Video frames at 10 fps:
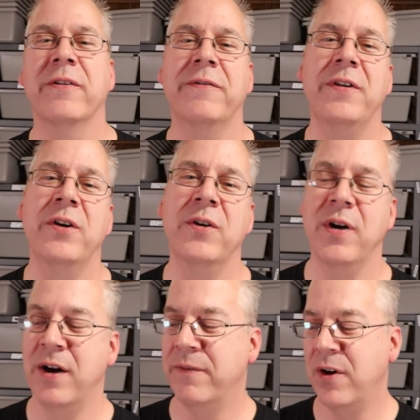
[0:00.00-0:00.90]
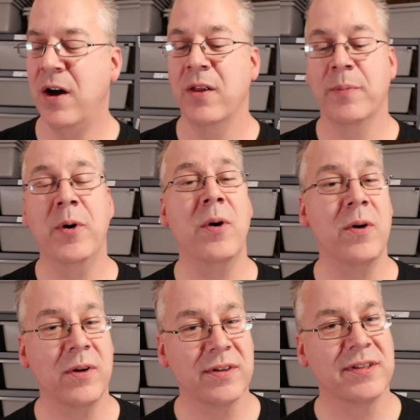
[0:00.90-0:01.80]
review of all the
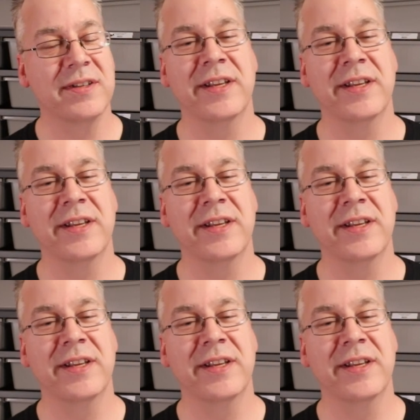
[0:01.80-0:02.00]
poles,